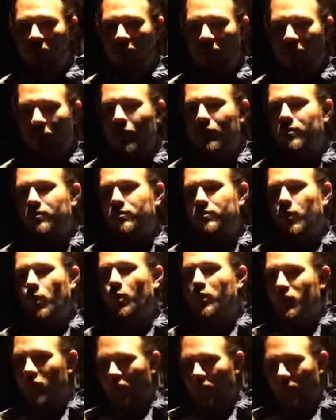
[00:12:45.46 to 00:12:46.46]
But when we
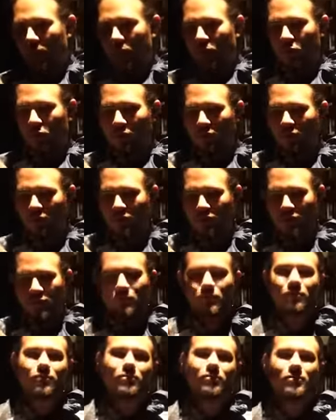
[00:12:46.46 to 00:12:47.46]
talk about cordage,
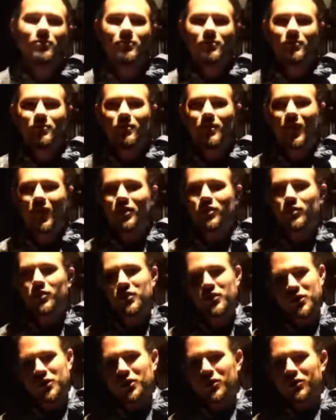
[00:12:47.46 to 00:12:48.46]
as we
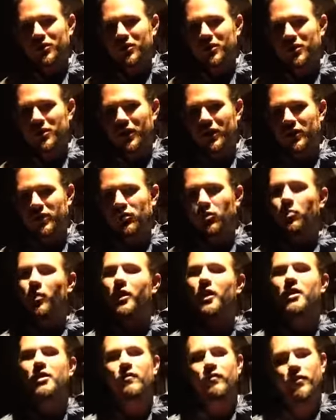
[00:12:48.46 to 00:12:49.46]
see here in this case, there are
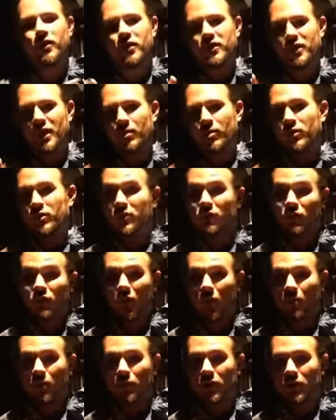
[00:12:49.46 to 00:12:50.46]
many different examples of their
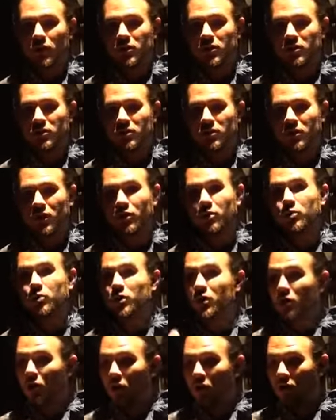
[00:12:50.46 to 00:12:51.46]
applications,
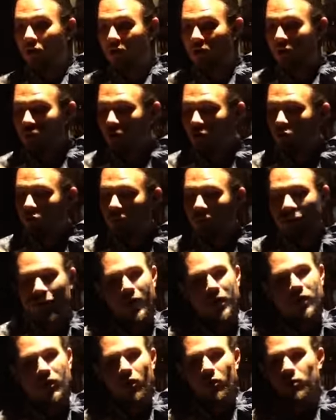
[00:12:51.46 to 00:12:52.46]
including our
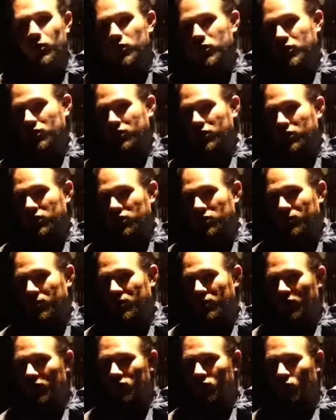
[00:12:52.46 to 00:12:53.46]
kupe'e, our musical instrument
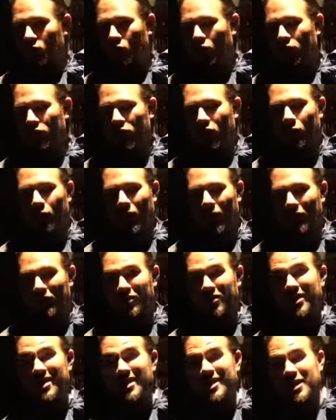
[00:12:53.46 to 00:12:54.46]
that is worn around
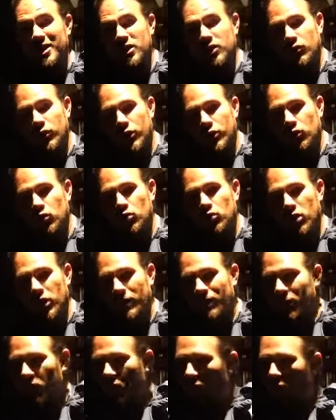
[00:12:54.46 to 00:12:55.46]
the knee during hula.
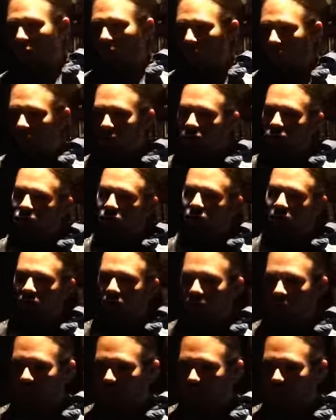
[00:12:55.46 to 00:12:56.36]
We also see different